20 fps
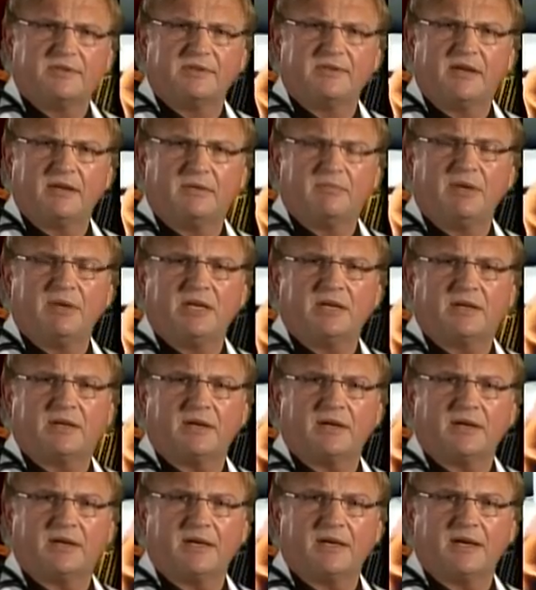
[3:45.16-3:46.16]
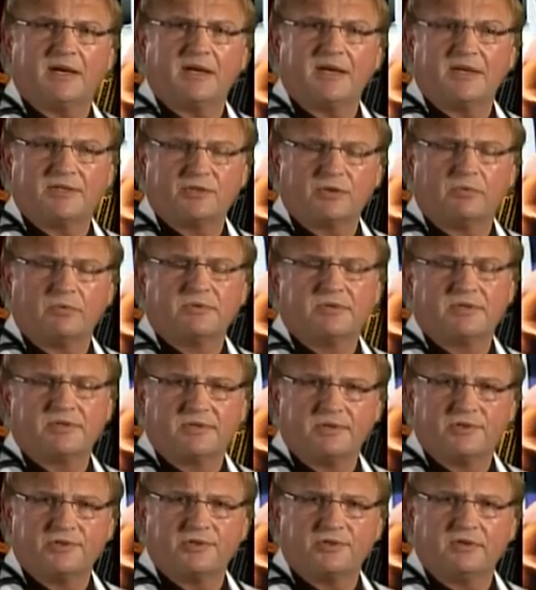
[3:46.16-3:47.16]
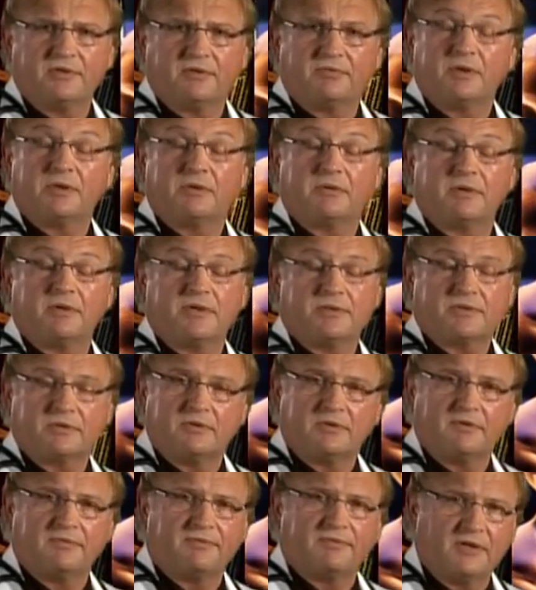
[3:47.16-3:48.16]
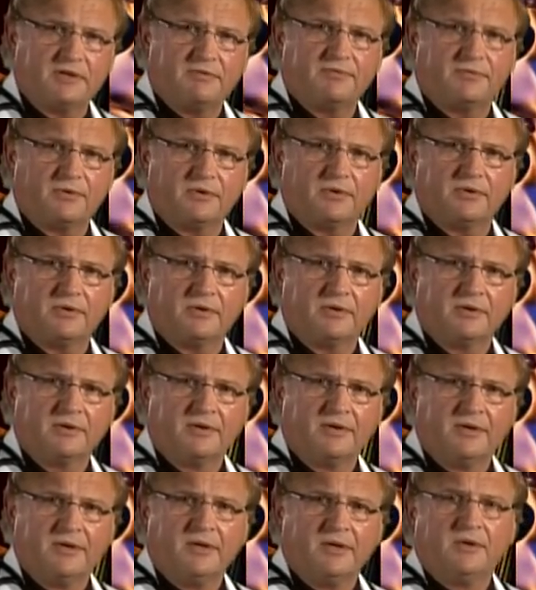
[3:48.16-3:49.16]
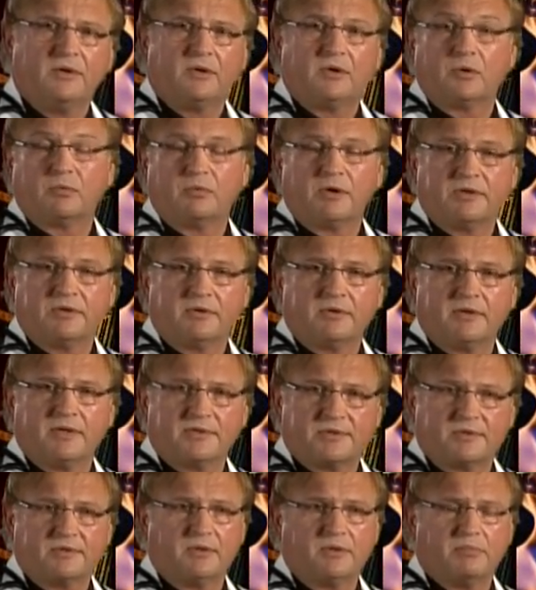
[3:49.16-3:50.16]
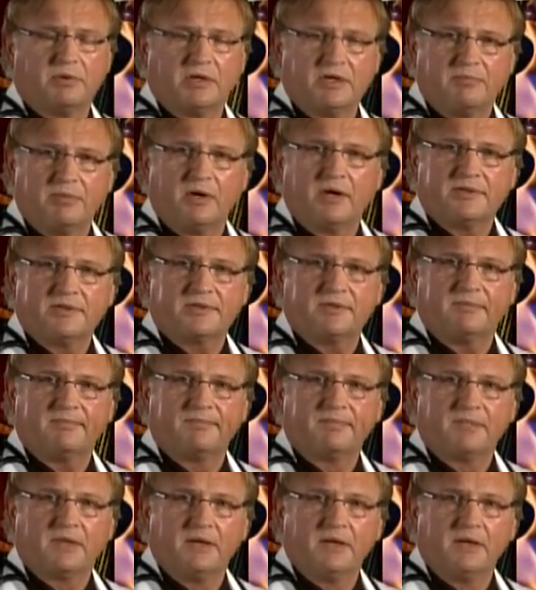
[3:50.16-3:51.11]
to then make its own decision of whether it's going to fight further or whether it's going to play possum.